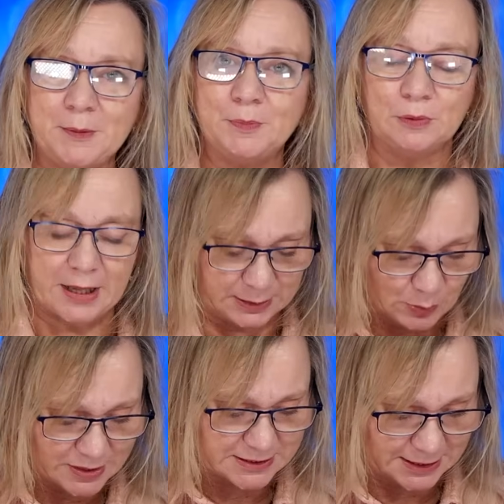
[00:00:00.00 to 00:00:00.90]
people
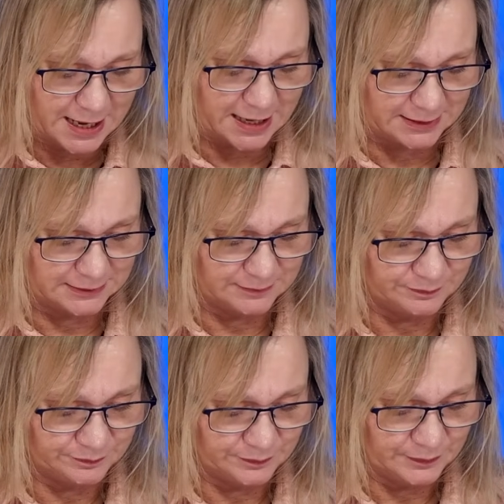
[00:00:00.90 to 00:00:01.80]
once again.
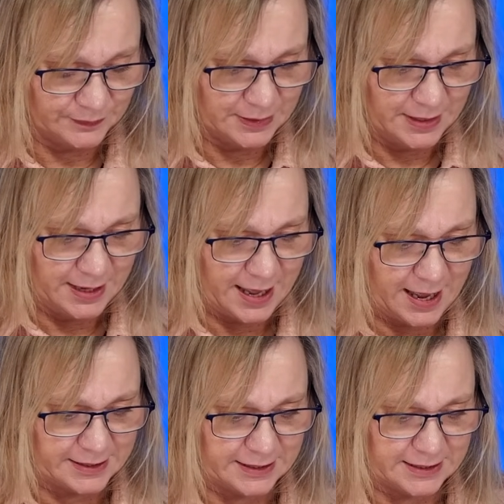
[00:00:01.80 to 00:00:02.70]

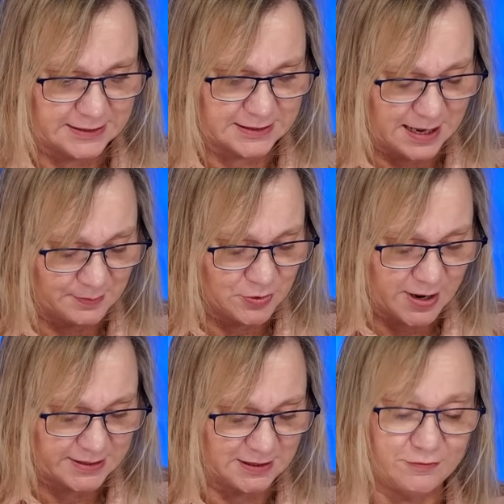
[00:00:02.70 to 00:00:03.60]
And it's Psalm
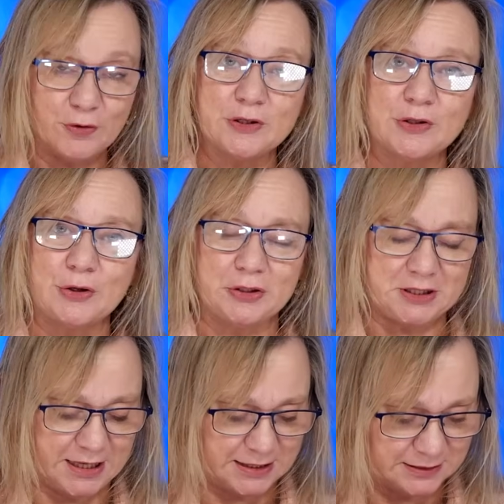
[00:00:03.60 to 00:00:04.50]
90, verse
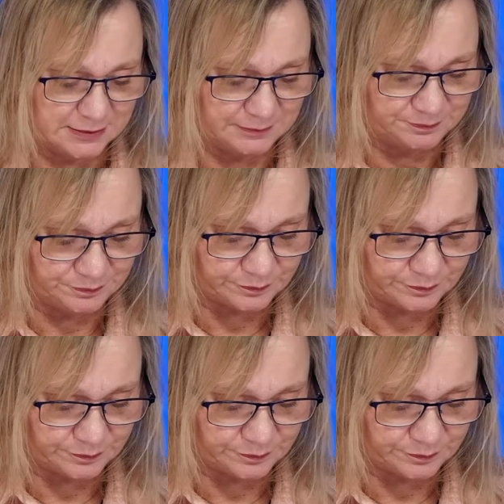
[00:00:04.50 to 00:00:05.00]
13.